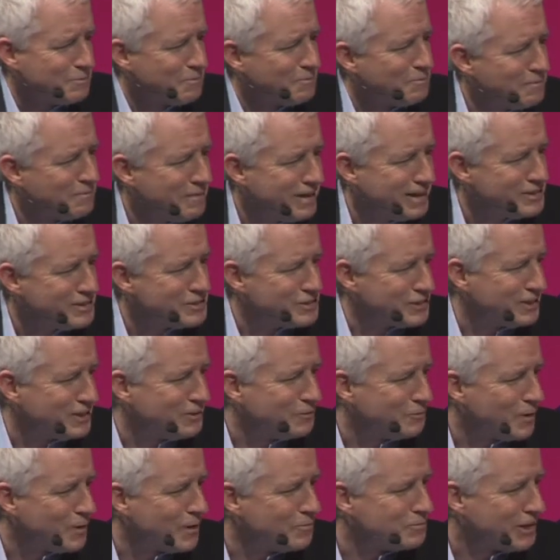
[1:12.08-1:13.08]
managing
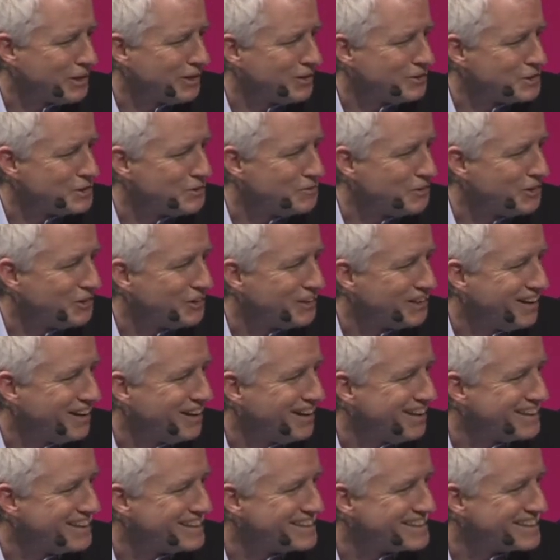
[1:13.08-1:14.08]
reptiles of all
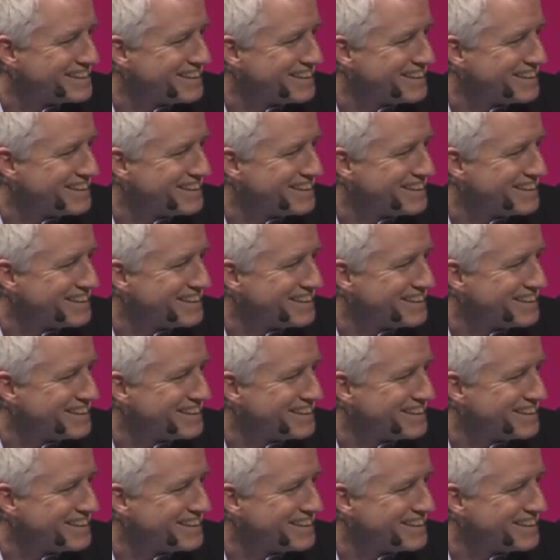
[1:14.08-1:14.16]
kinds.